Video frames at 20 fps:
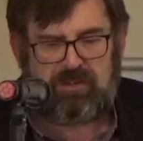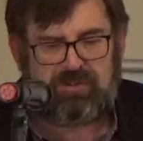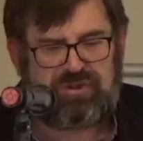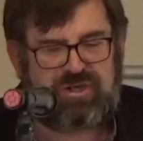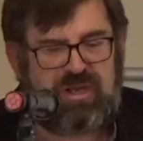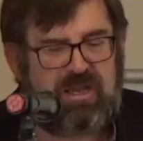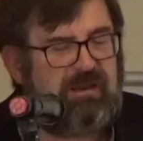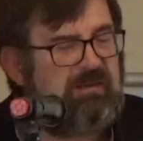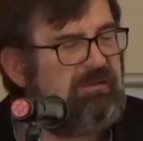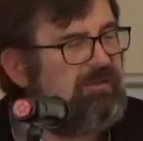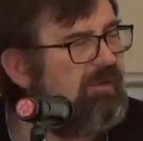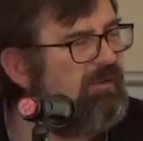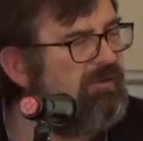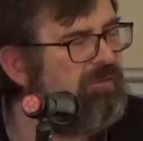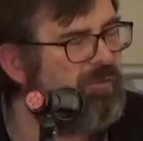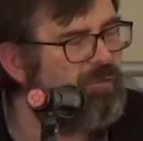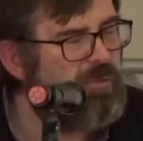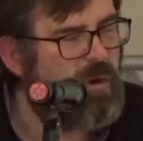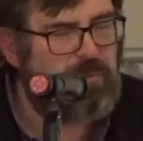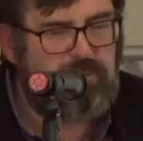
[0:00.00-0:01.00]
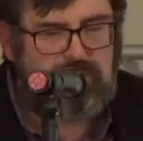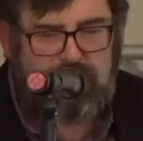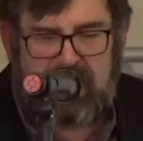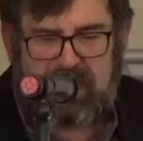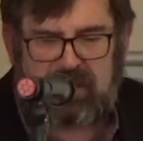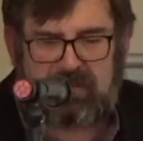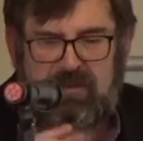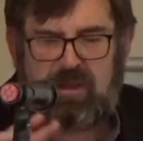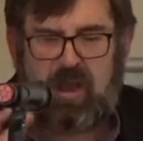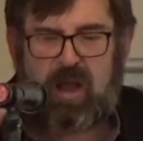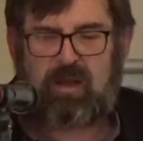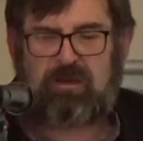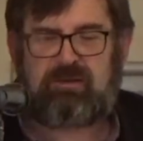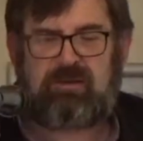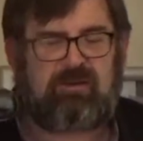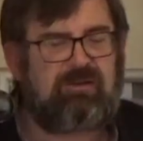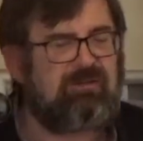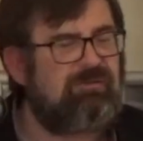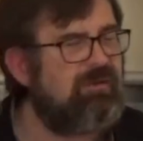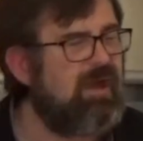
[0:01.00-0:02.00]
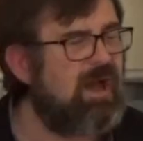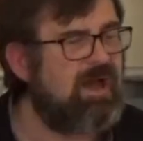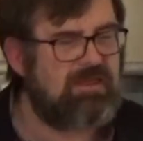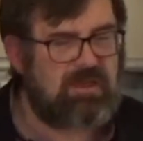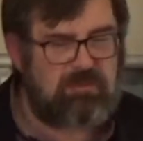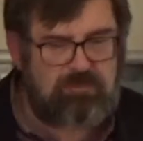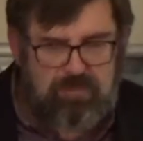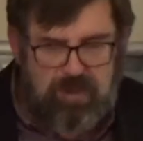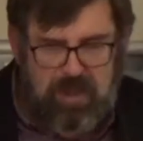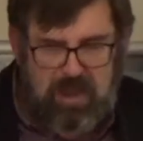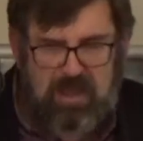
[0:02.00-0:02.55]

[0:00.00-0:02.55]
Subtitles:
Jesus, who obeyed God his Father